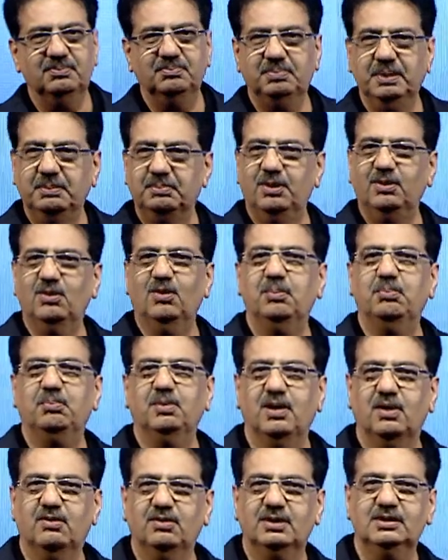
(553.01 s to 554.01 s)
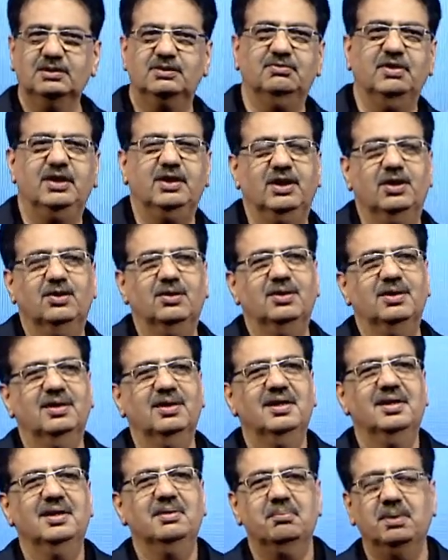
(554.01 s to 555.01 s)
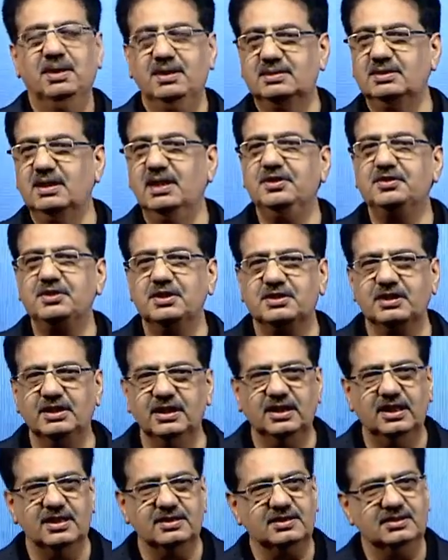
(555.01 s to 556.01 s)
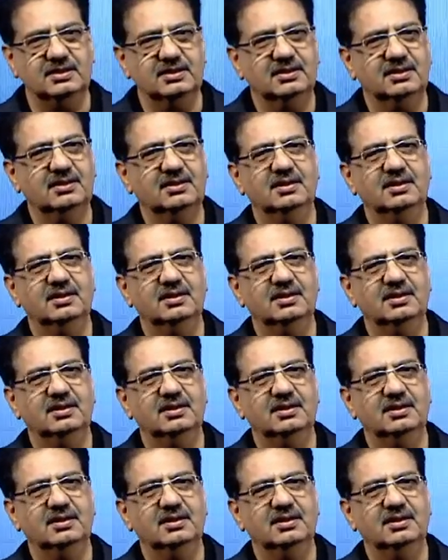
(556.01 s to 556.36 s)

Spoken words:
people don't put out this video, but it's an interesting lesson.